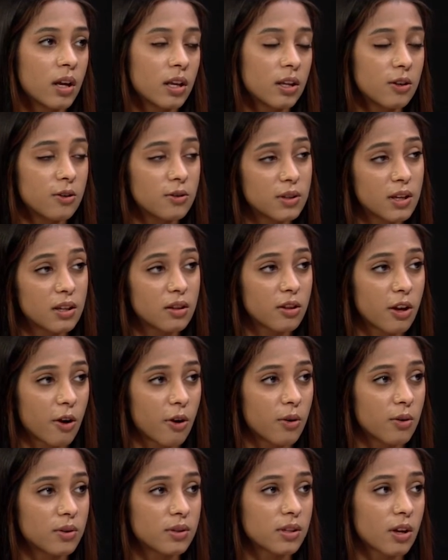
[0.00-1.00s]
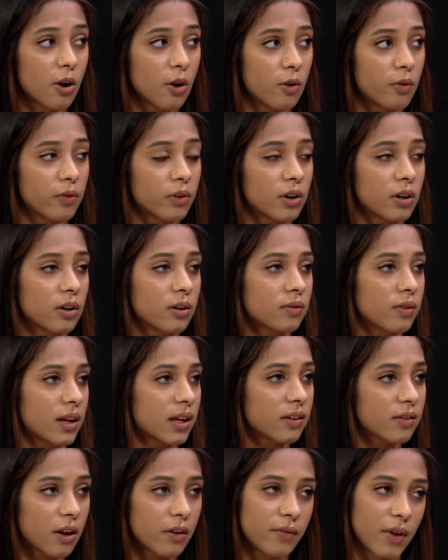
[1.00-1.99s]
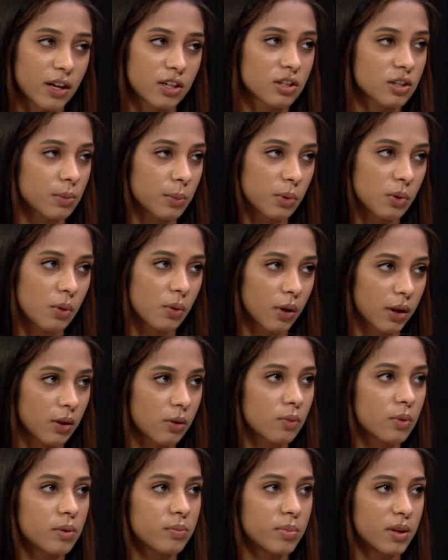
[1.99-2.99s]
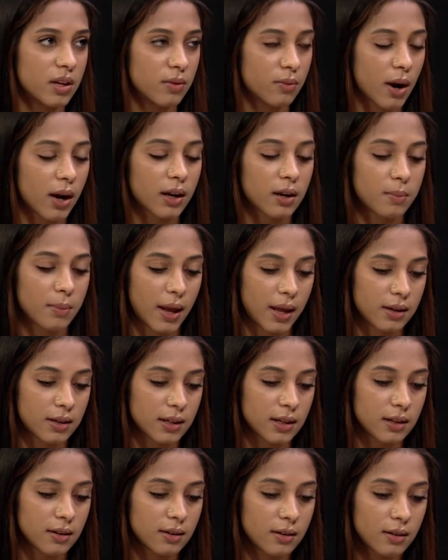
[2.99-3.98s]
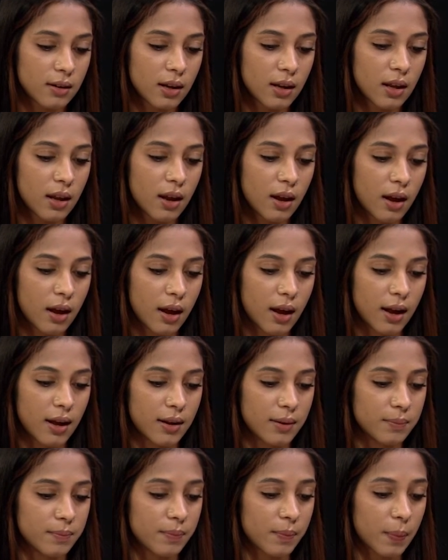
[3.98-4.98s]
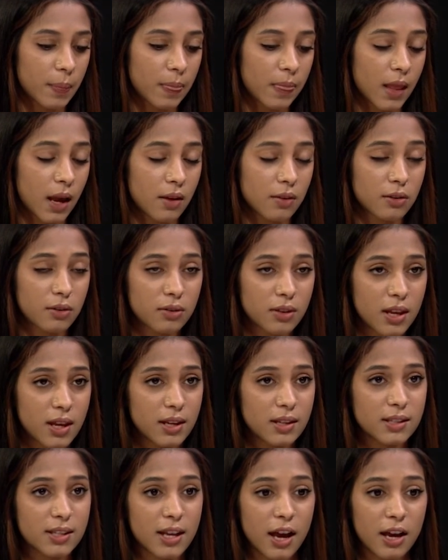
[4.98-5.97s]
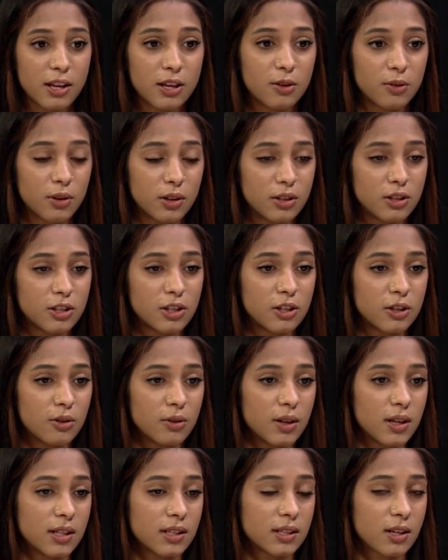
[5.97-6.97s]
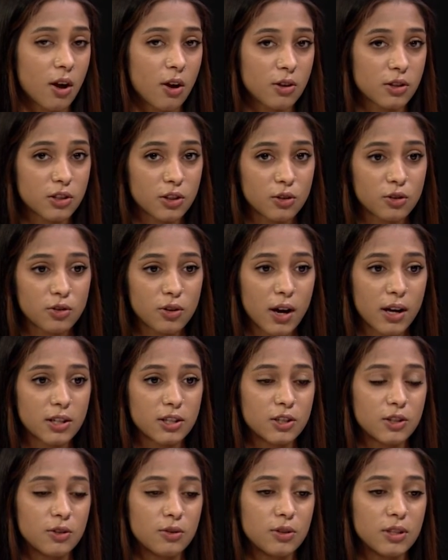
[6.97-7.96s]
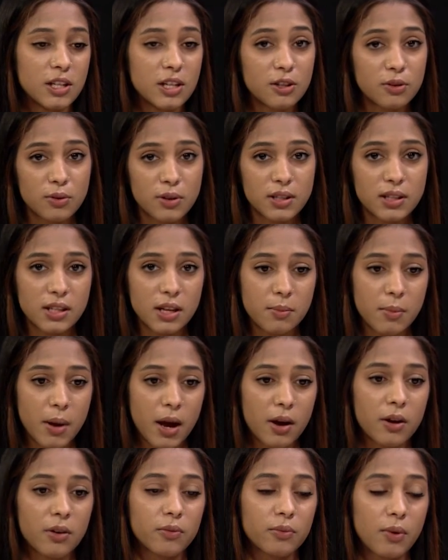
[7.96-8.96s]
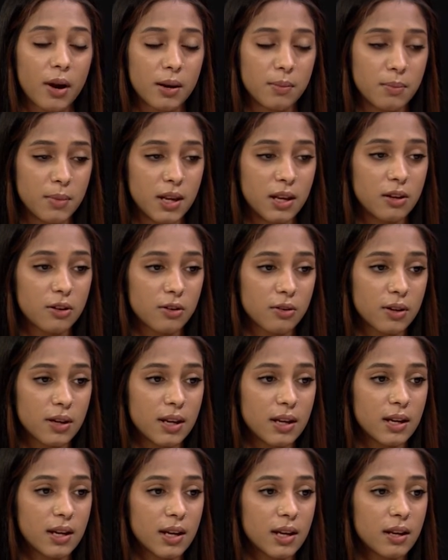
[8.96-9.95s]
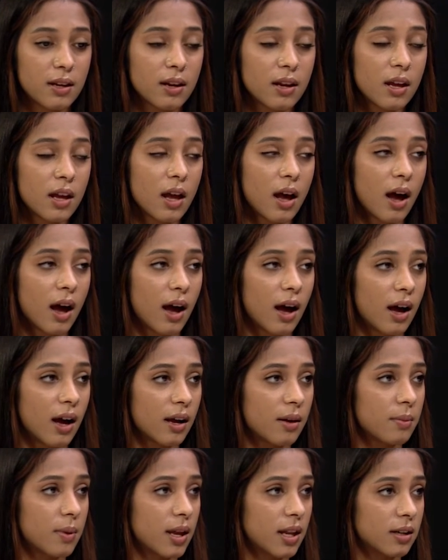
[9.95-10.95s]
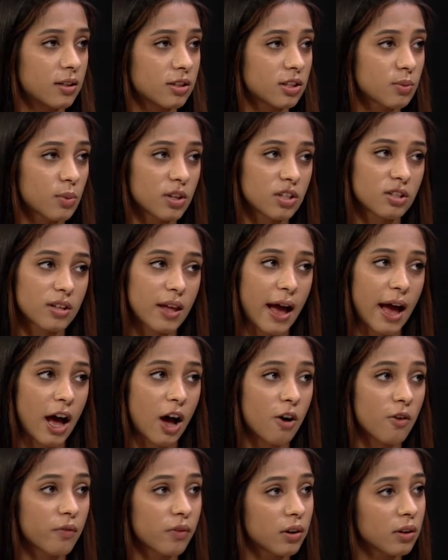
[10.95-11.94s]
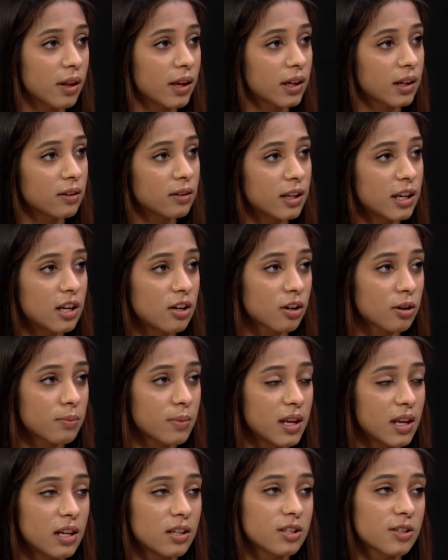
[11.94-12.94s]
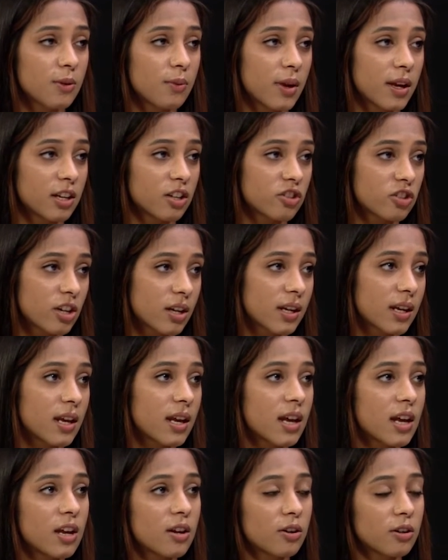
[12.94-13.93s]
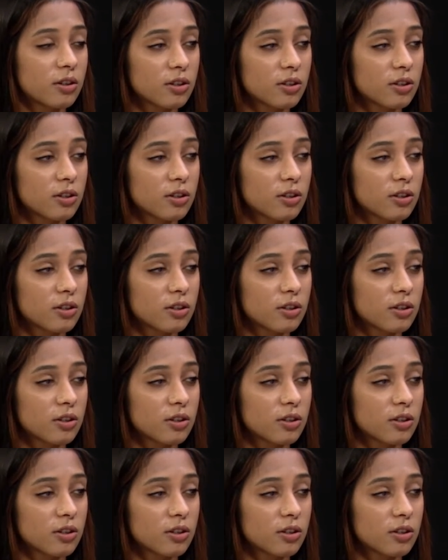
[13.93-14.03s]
Using those over like a vegetable oil would be recommended. Other things that you can do is also try to decrease the amount of red meat you're eating and switch that out for like a leaner meat, so like chicken or